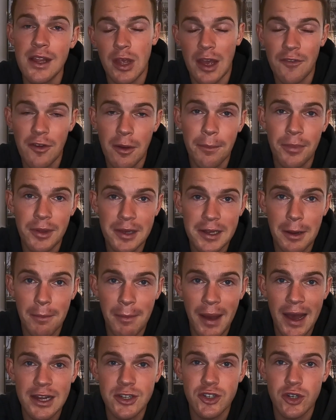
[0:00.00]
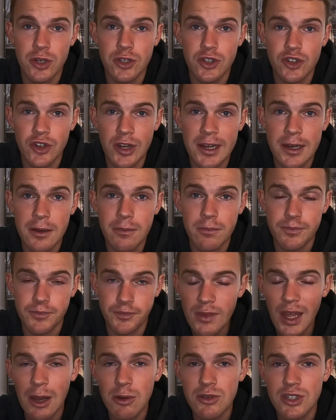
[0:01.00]
If I'm playing a match or training,
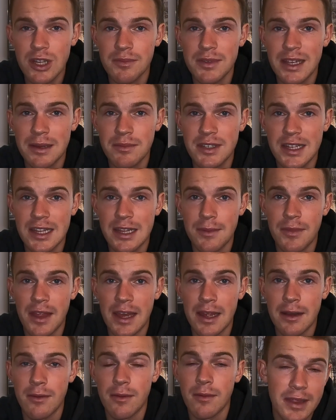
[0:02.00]
I'll sometimes take them then.